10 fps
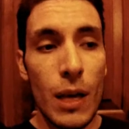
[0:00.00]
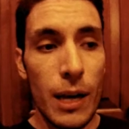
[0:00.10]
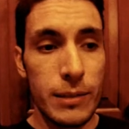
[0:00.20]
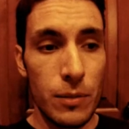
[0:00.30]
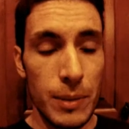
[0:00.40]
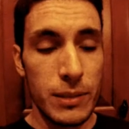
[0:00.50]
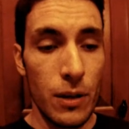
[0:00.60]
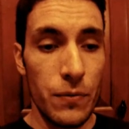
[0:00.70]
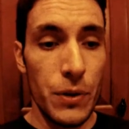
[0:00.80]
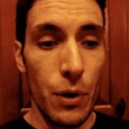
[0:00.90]
I told
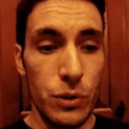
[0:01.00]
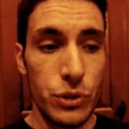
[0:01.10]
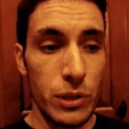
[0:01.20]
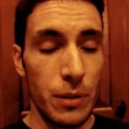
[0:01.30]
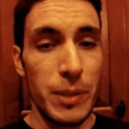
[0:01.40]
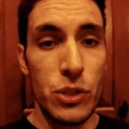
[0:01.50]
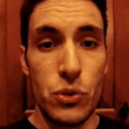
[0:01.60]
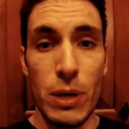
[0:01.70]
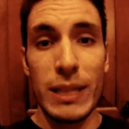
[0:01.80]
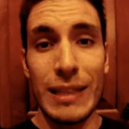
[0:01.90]
myself, it's just going to be
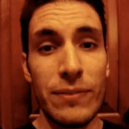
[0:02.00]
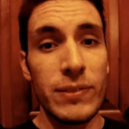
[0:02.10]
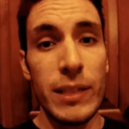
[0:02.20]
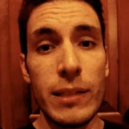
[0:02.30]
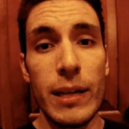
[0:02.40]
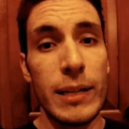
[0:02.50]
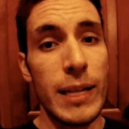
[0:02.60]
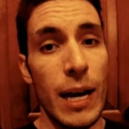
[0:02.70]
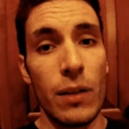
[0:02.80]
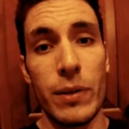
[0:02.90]
straight lifting and
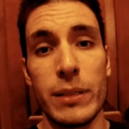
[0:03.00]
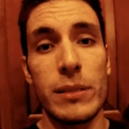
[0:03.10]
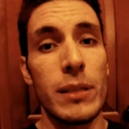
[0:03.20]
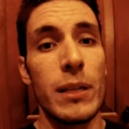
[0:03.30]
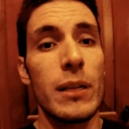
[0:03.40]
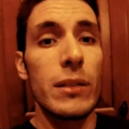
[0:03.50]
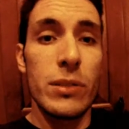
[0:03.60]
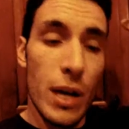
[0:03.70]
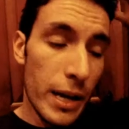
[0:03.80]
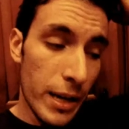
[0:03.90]
calories,
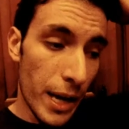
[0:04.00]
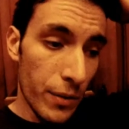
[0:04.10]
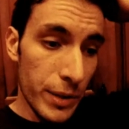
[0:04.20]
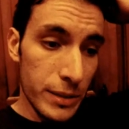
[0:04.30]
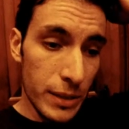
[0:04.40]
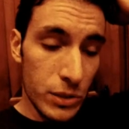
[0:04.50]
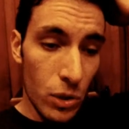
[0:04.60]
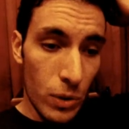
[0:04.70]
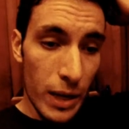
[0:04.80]
high calories. And so